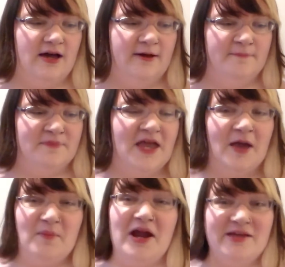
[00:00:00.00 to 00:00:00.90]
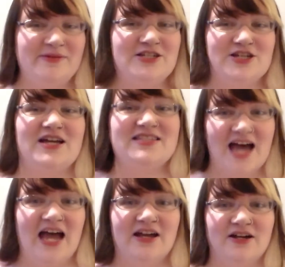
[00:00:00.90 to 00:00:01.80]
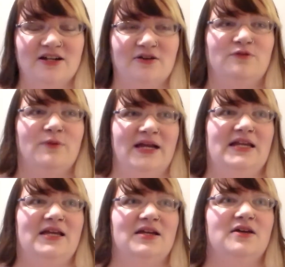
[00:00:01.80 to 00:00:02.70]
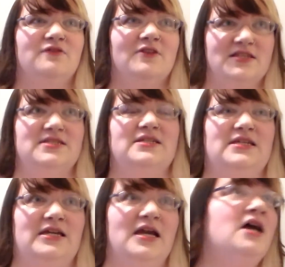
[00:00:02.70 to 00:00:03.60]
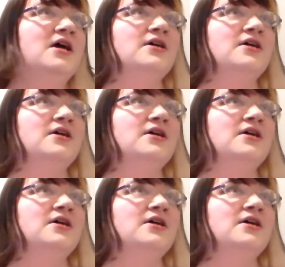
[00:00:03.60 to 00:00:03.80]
Um, I pretty much got tired of waiting for the C D,